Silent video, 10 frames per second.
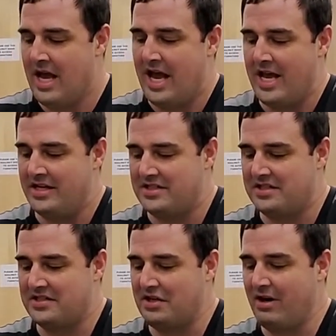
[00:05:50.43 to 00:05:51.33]
and
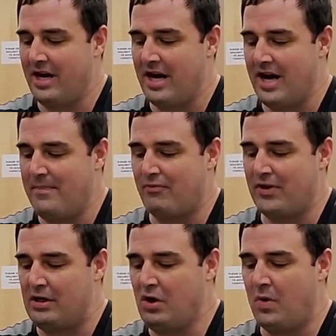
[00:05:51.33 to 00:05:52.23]
stir it up
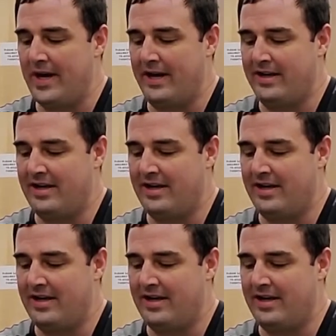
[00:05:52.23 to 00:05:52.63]
real quick,